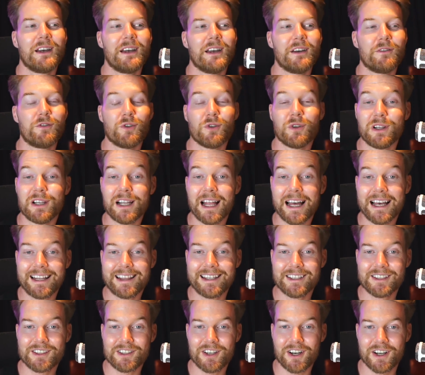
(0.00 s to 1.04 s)
If you like
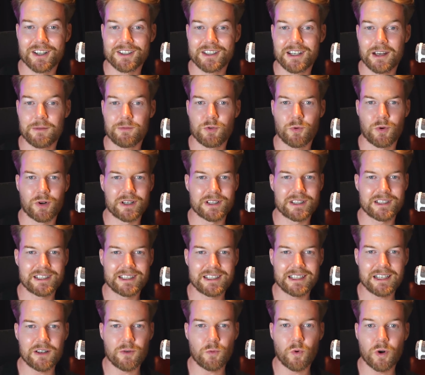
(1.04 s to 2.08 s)
this concept, you want to
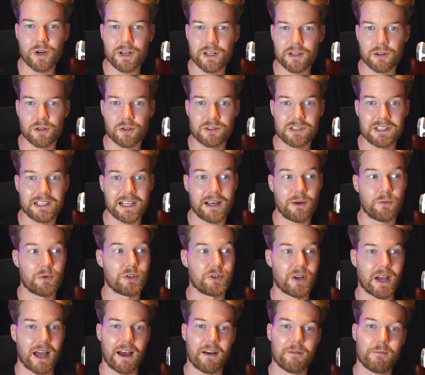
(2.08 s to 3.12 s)
see it, what it looks like when
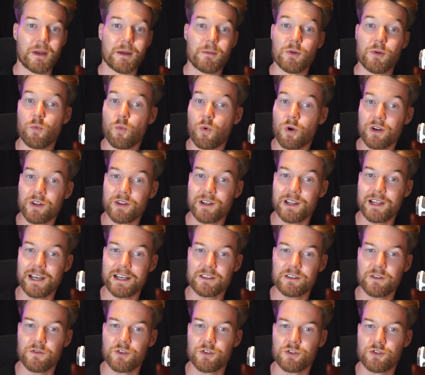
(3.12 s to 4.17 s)
you have maybe one of the
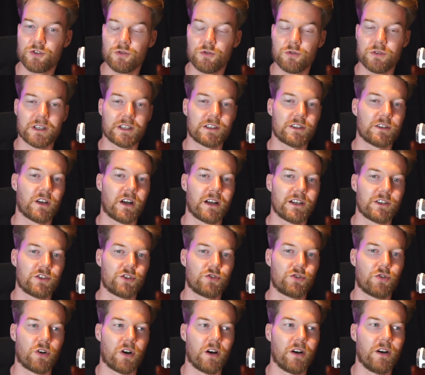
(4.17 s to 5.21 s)
legs of the stool that's not as
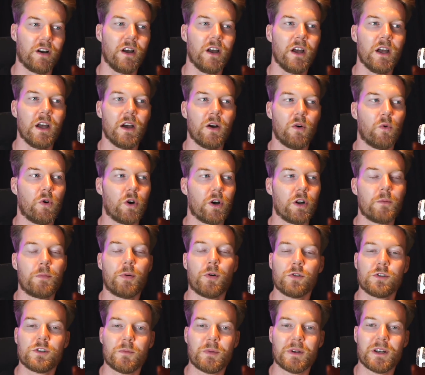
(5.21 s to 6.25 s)
strong, we're going to
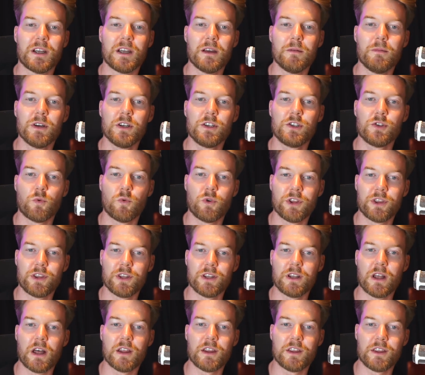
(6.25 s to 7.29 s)
post up an image
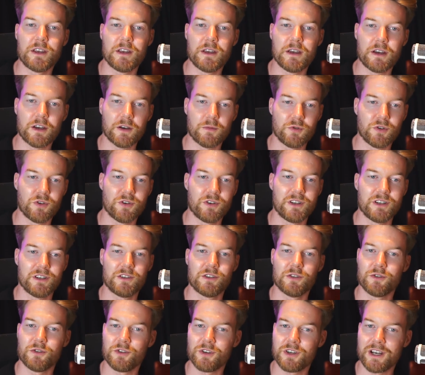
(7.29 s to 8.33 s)
within the community
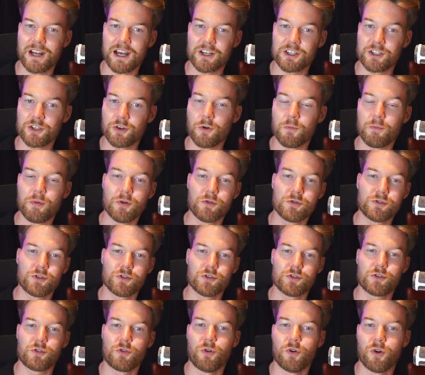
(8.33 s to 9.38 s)
so you can actually go post your
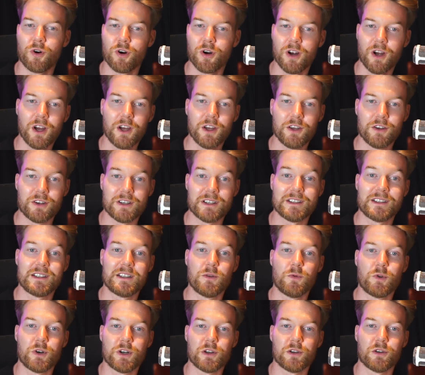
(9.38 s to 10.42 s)
score. You can see
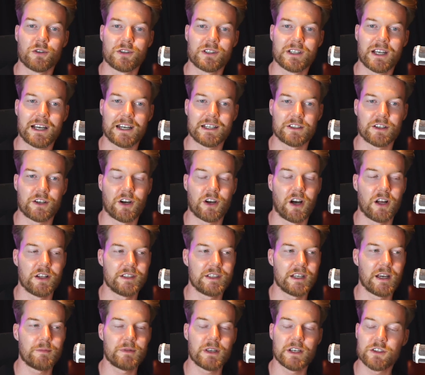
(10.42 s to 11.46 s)
what it looks like as a
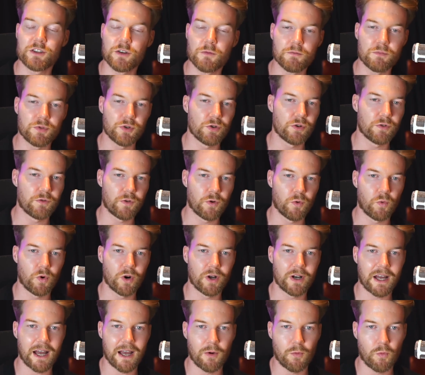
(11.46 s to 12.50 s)
concept. It's a beautiful
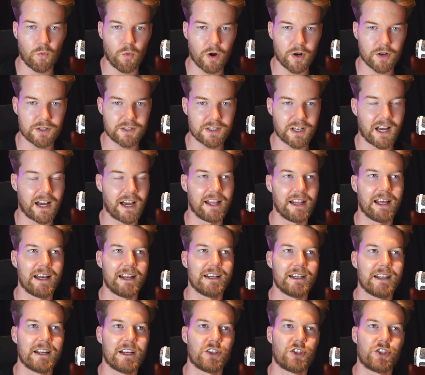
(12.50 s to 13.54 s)
one. I wanted to
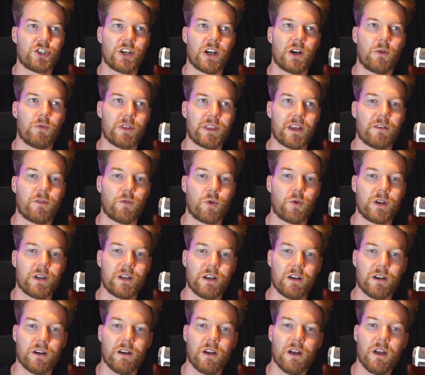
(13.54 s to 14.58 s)
highlight it and share it with everyone
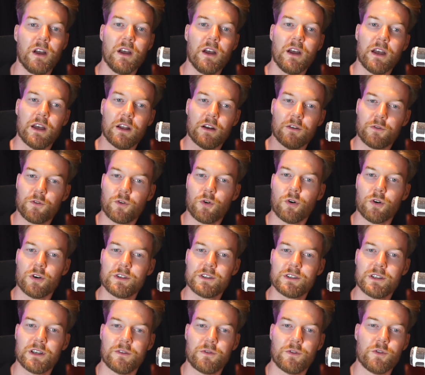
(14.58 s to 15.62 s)
here. And of
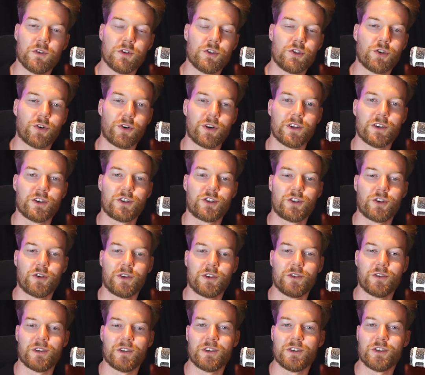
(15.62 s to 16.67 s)
course, if you enjoy this show
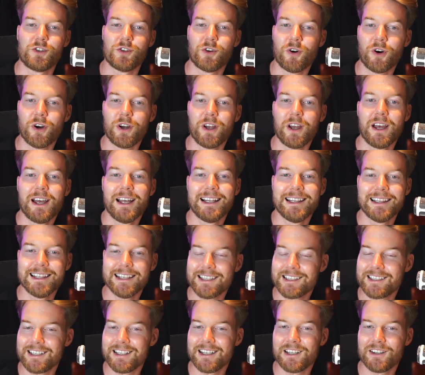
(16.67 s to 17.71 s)
and you enjoy
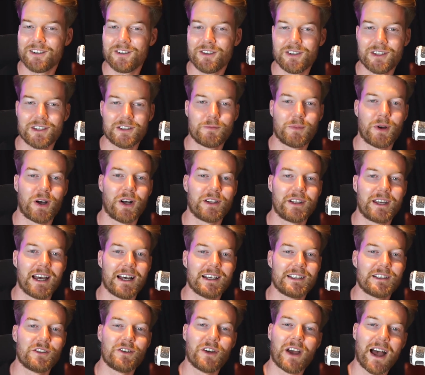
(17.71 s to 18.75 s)
listening to this
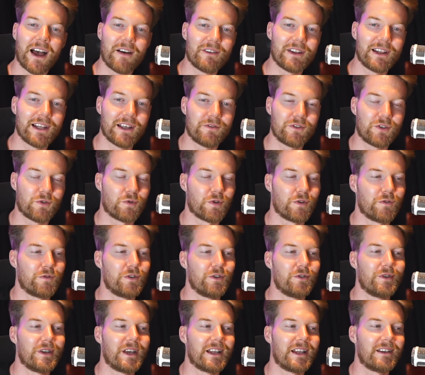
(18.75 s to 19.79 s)
podcast and you haven't left a
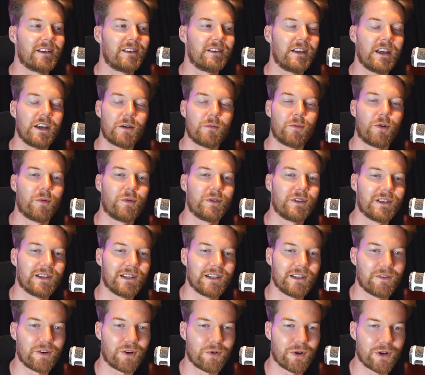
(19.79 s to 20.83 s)
review yet, take a moment to
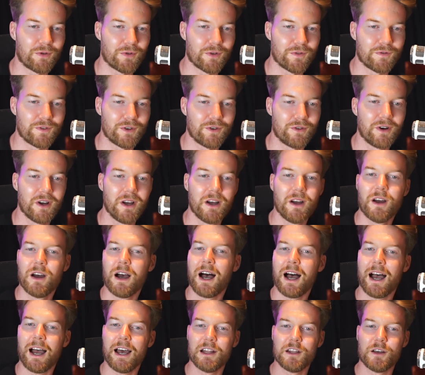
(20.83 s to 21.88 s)
leave a quick review.
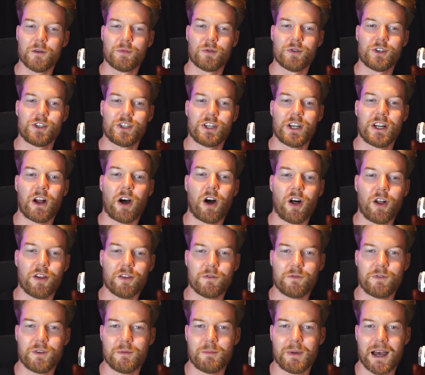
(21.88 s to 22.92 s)
Highly appreciate all
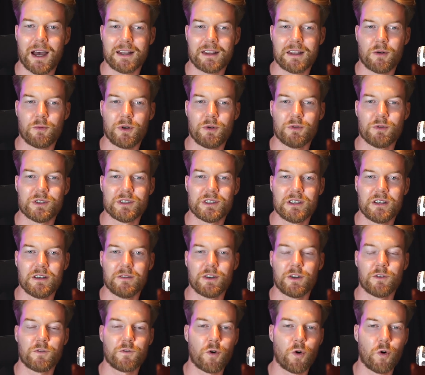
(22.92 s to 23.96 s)
the feedback that we
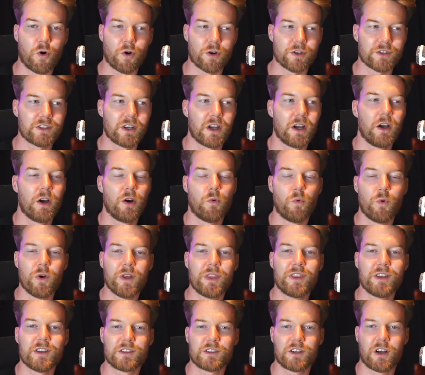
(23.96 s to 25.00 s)
receive. And of course,
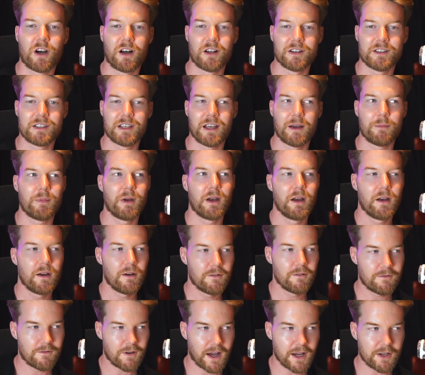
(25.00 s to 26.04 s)
with this concept,
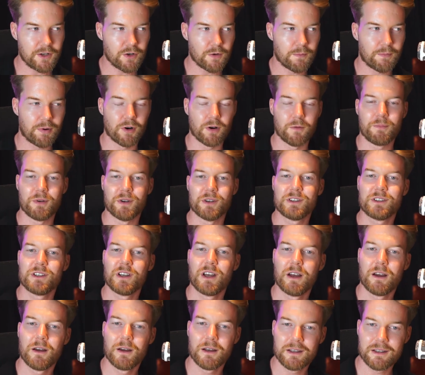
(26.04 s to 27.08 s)
find your purpose,
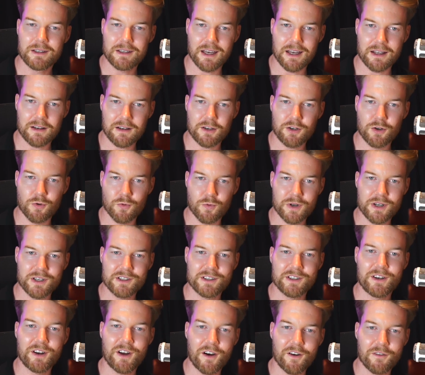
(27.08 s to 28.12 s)
get your
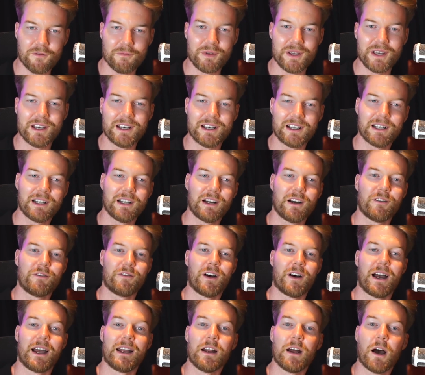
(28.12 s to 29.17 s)
reason of being
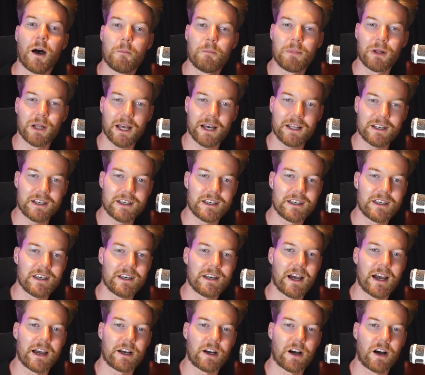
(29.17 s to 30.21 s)
clarifying, apply the
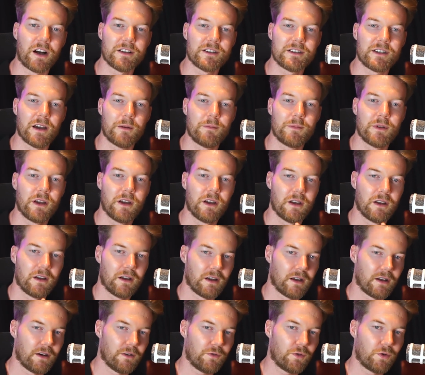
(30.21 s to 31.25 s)
Ikigai concept,
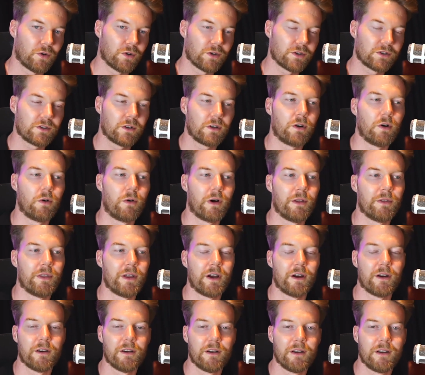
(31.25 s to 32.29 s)
and of course, go out
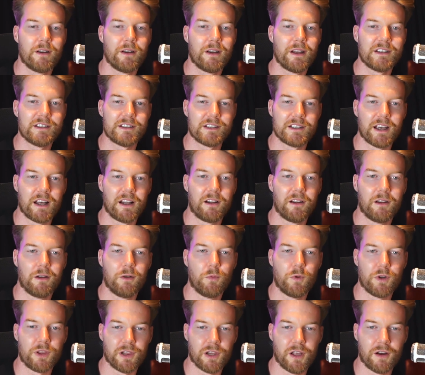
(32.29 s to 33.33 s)
there and sell
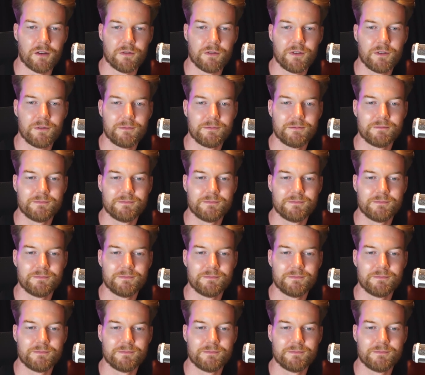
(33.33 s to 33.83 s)
with love.